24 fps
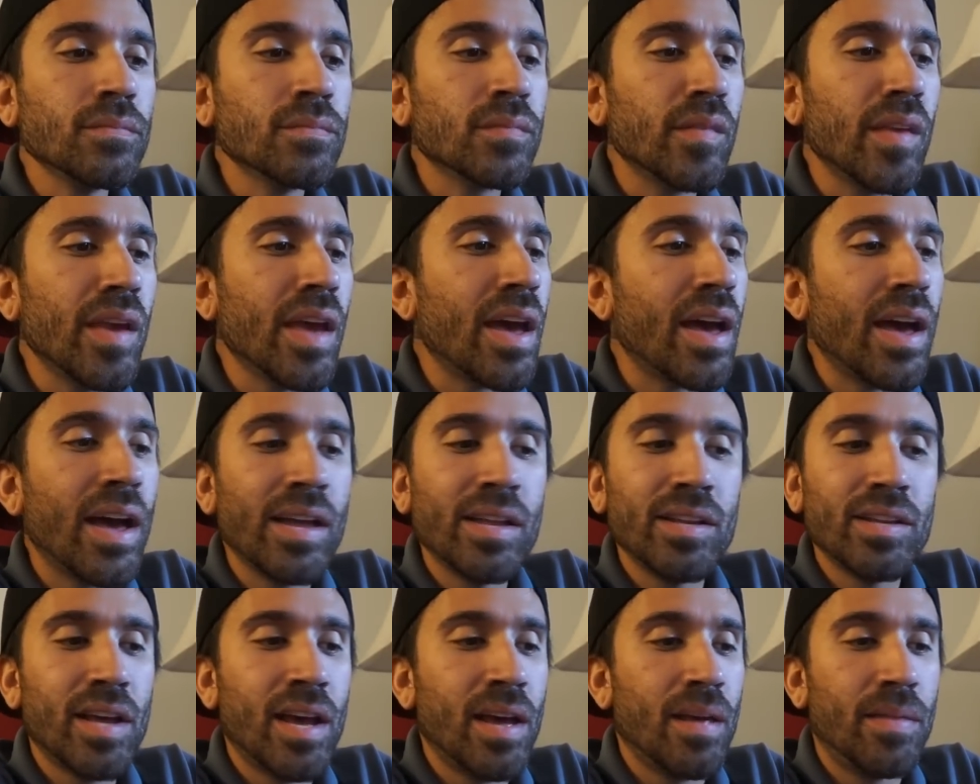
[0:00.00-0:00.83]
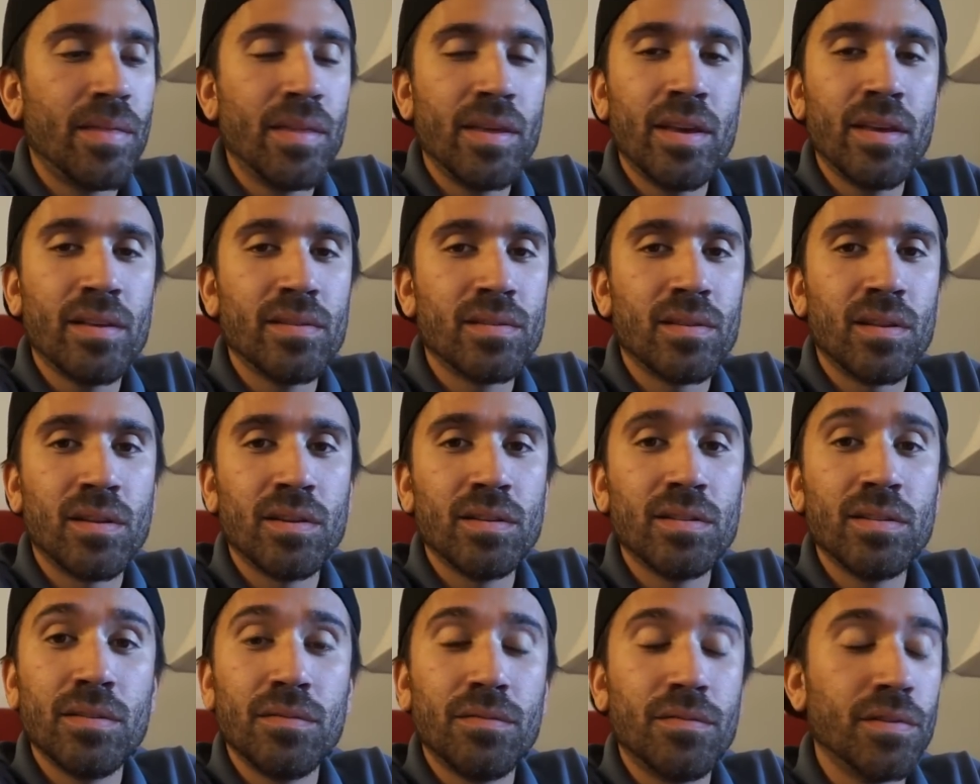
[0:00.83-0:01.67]
yeah, I think as long
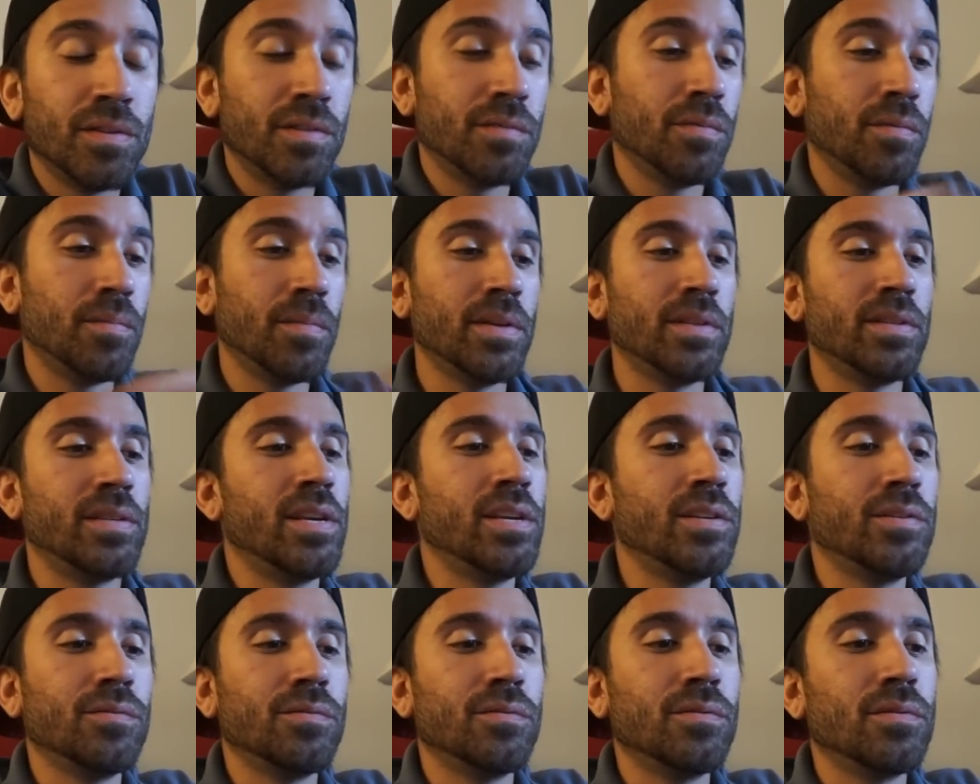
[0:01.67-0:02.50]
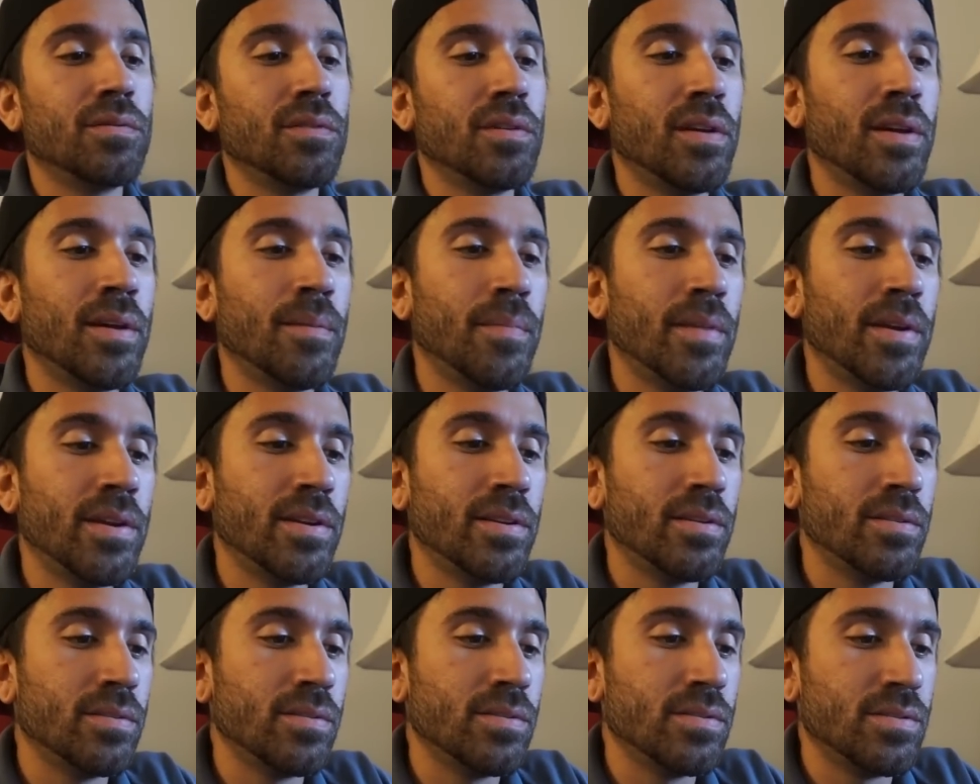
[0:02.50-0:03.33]
as it fits with my schedule, I'm
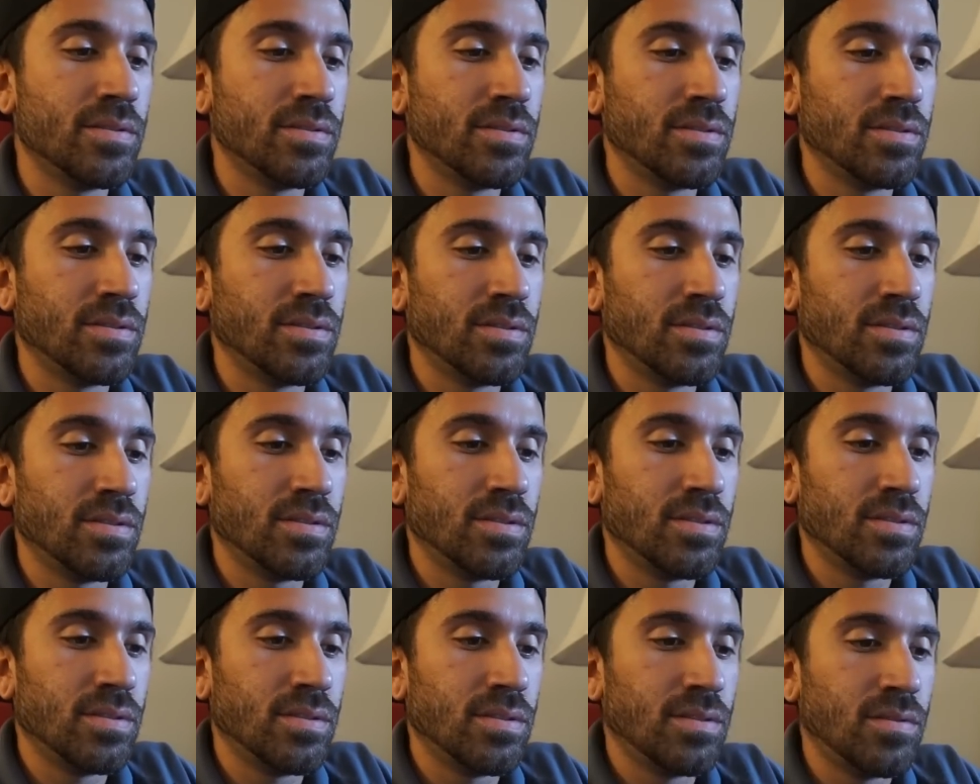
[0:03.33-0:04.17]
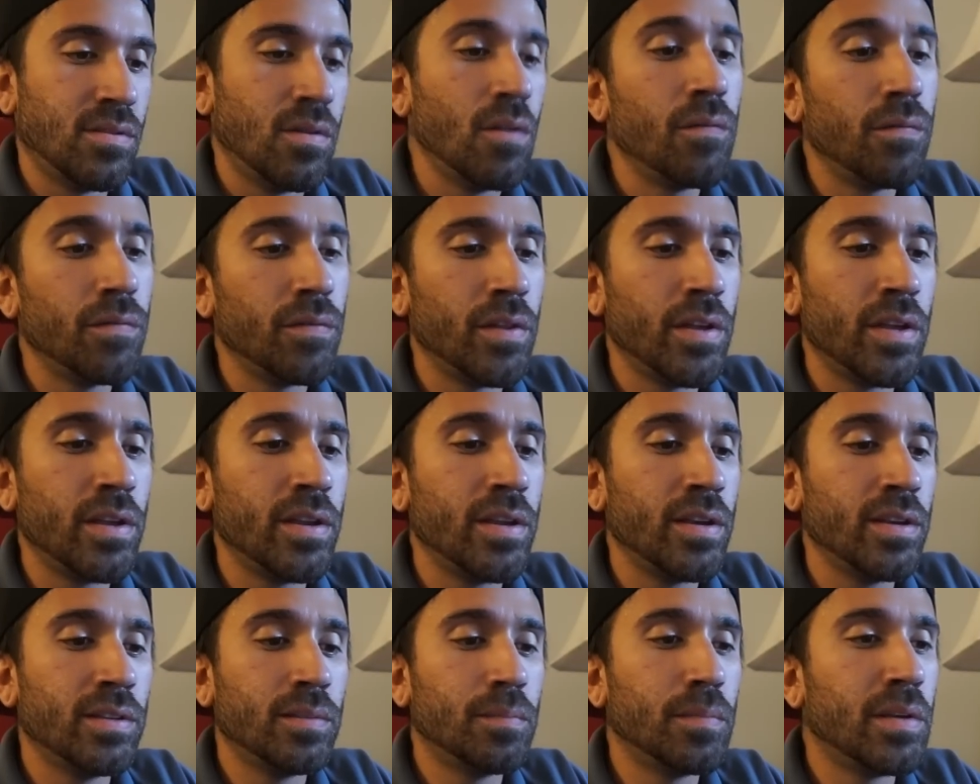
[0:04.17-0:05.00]
there. Hopefully it
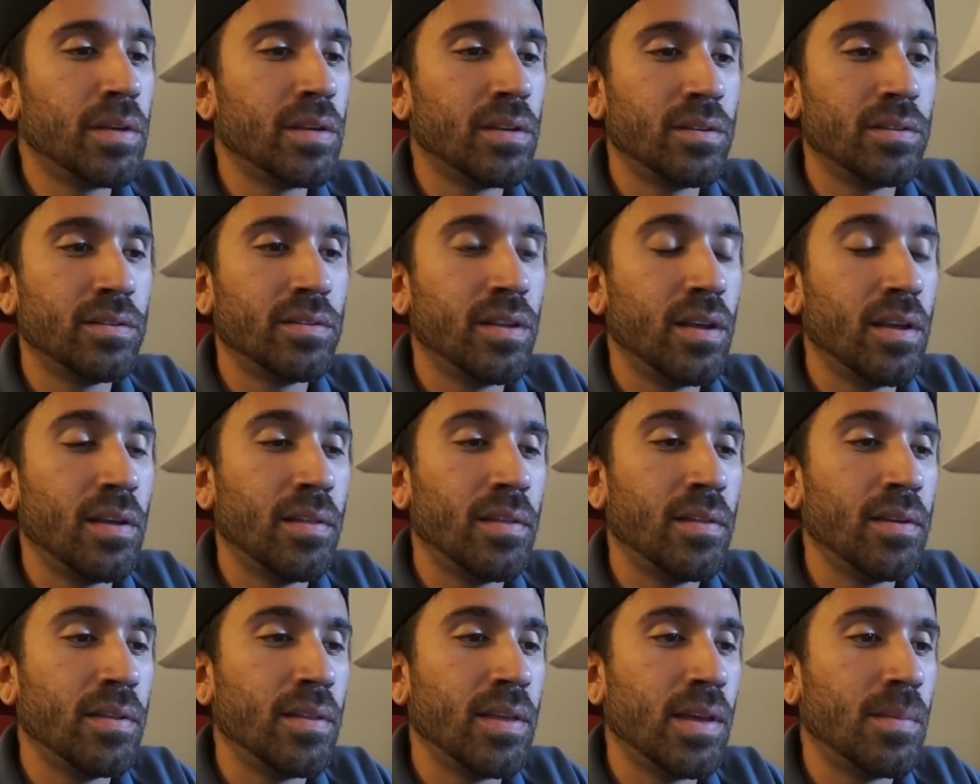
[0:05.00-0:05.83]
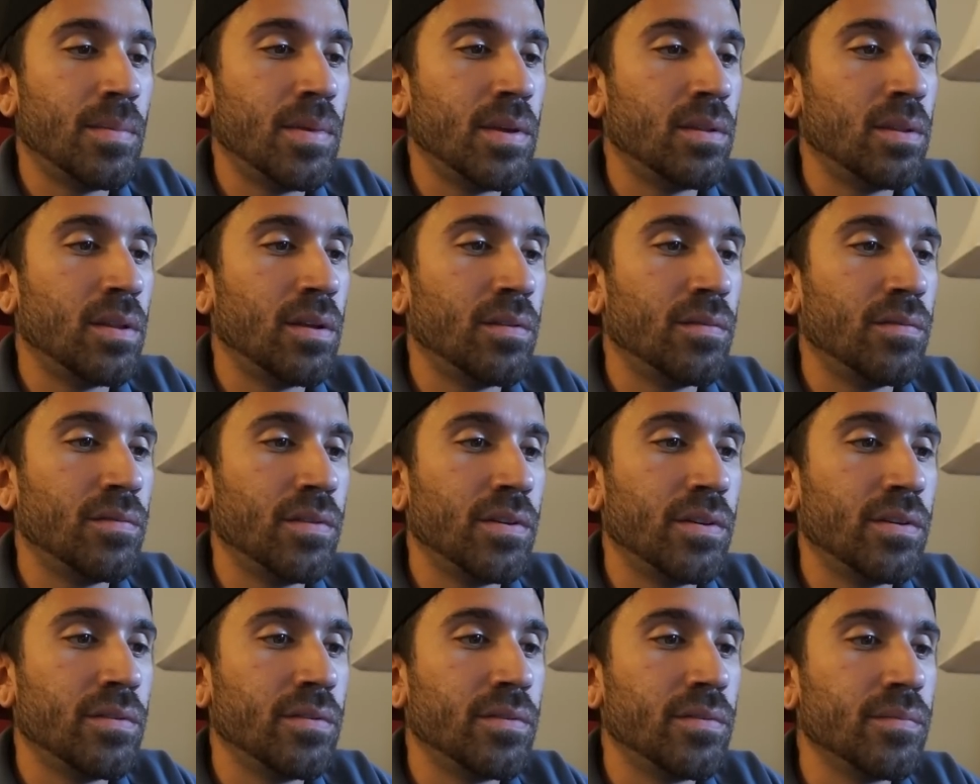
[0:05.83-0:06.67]
does, because I think that'd be a lot of
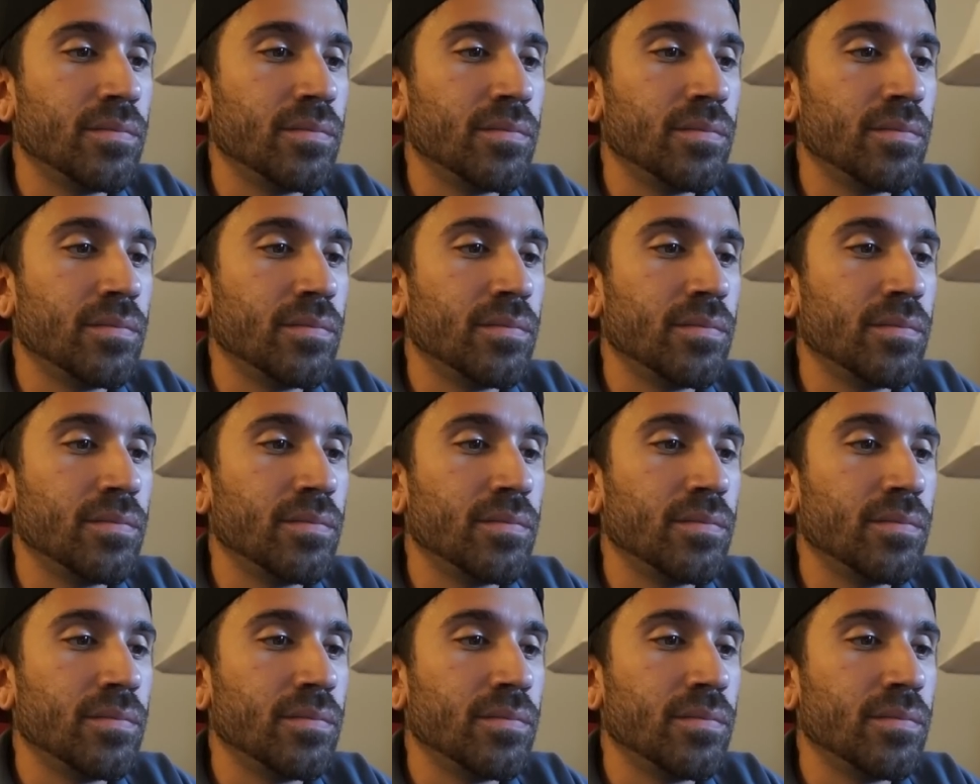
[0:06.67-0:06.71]
fun.